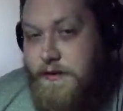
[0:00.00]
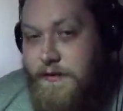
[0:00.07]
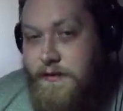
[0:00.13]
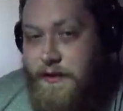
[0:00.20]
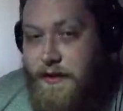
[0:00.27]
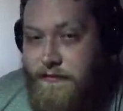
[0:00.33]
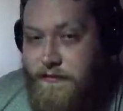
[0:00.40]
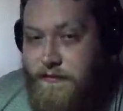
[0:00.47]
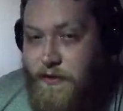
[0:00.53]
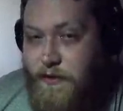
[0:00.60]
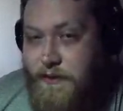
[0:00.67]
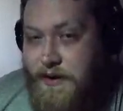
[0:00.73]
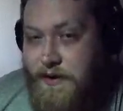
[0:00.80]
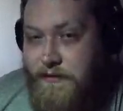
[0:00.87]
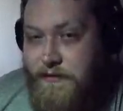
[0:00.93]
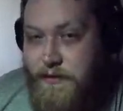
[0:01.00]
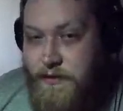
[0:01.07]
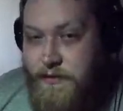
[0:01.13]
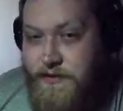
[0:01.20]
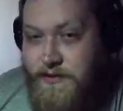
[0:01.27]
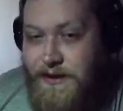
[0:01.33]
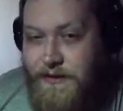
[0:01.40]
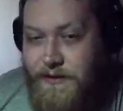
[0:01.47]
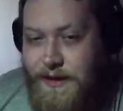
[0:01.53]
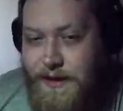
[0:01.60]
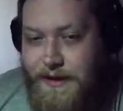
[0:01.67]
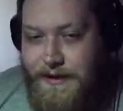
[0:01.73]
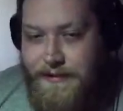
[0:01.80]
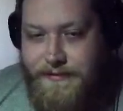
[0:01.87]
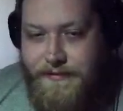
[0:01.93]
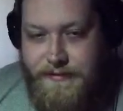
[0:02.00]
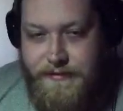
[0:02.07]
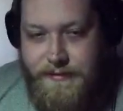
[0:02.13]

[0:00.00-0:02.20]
than full Metalfoes Alcahest.